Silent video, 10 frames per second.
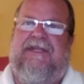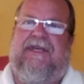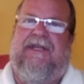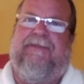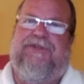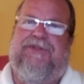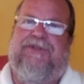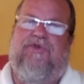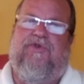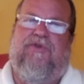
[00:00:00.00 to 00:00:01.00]
in a
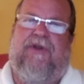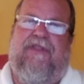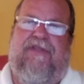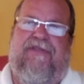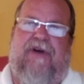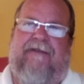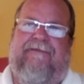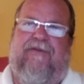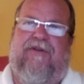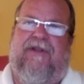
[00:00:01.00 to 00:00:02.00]
mature and
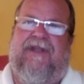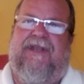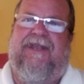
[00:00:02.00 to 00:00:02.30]
thoughtful and